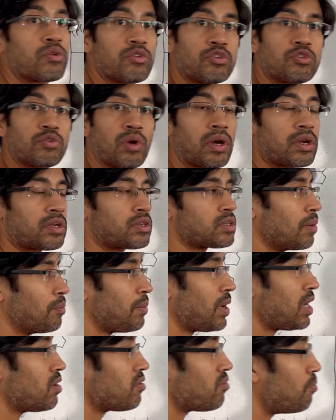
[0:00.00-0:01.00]
structure
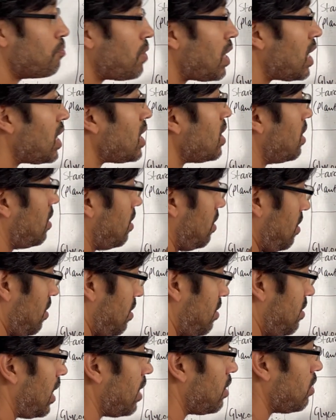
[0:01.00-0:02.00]
made of many
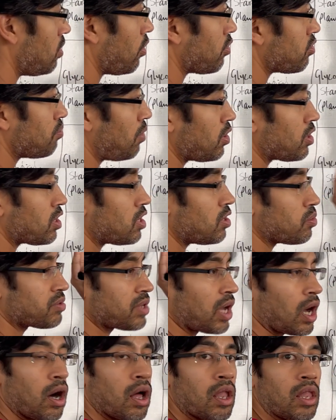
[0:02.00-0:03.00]
cellulose molecules
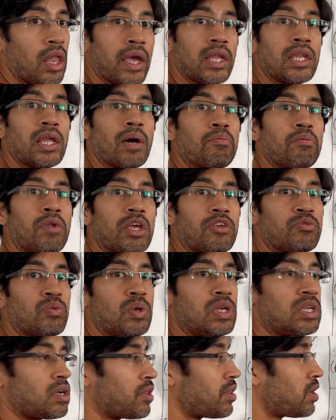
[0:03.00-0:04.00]
that are lined up next to
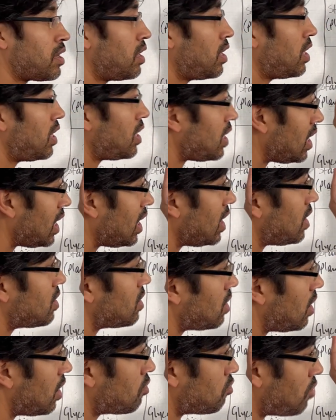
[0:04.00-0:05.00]
each other, each
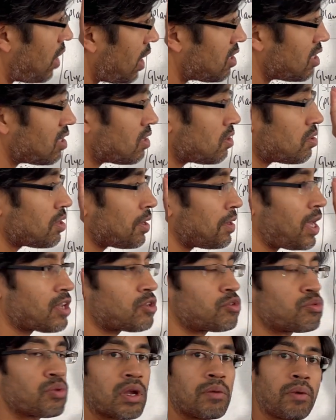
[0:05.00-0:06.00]
attracted to the
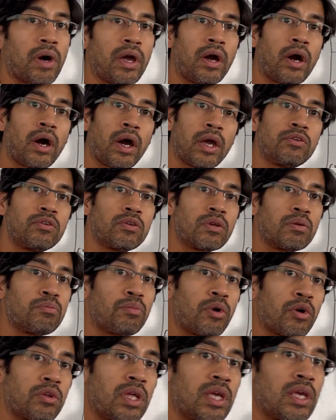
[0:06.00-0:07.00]
next one by hydrogen
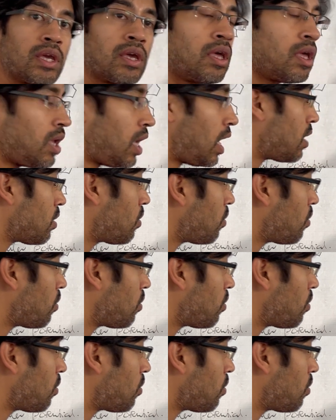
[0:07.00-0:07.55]
bonding and